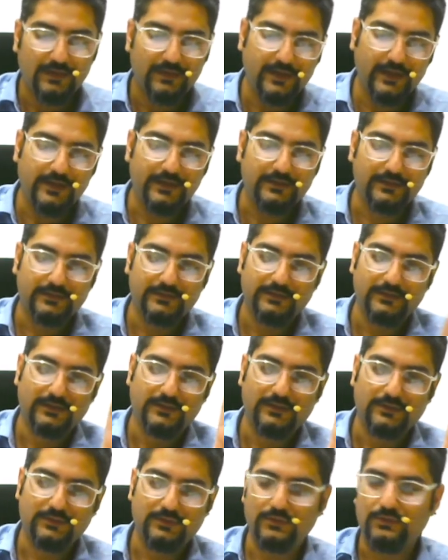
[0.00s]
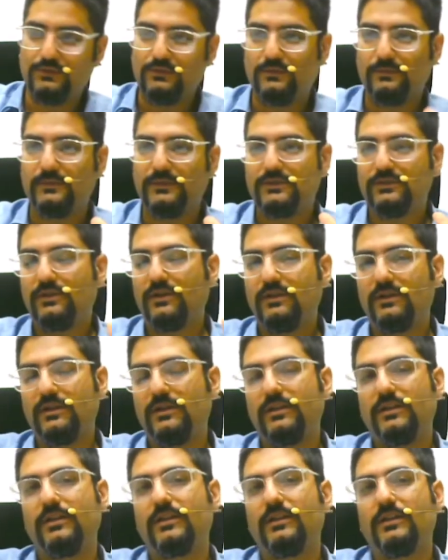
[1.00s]
right? So
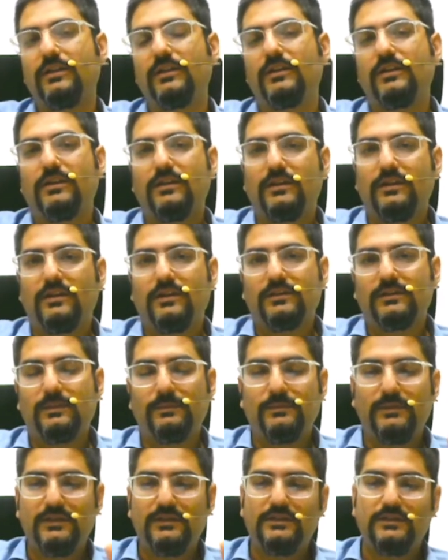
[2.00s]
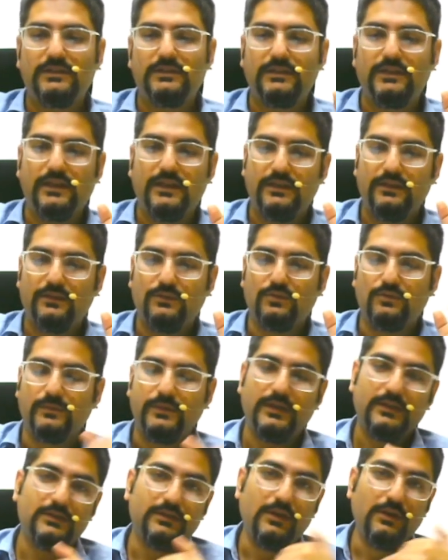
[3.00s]
majorly the BCCI, who
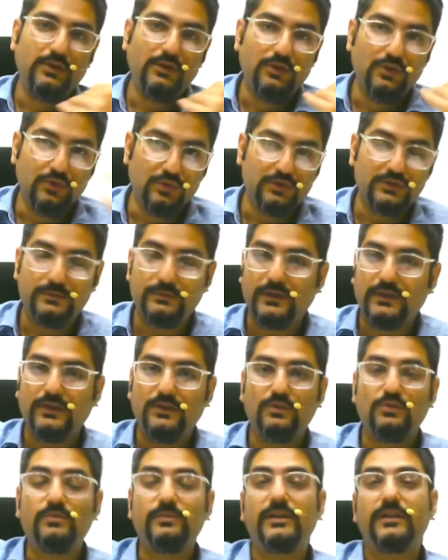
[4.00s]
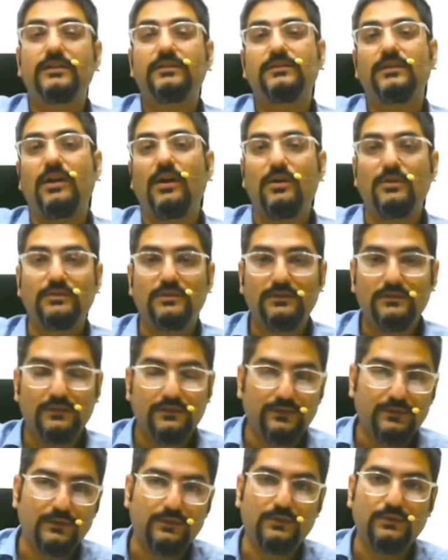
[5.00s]
makes huge money, who makes thousands
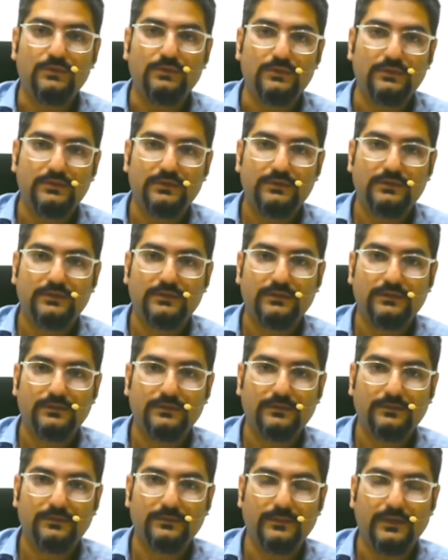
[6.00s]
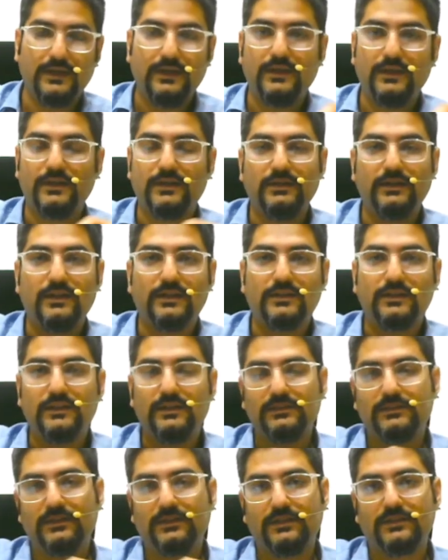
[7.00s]
of crores by
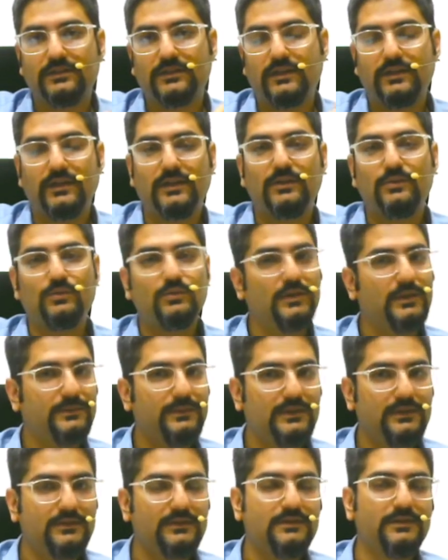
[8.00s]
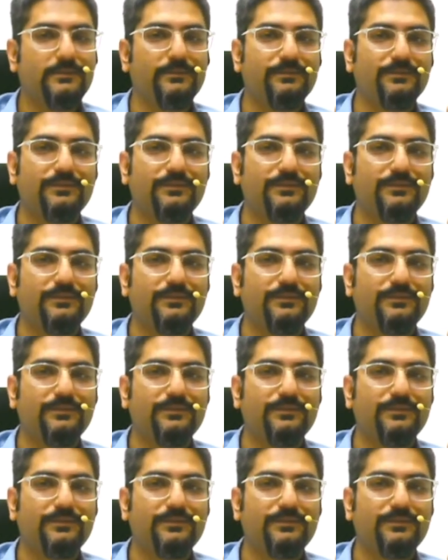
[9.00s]
conducting such cricket tournaments,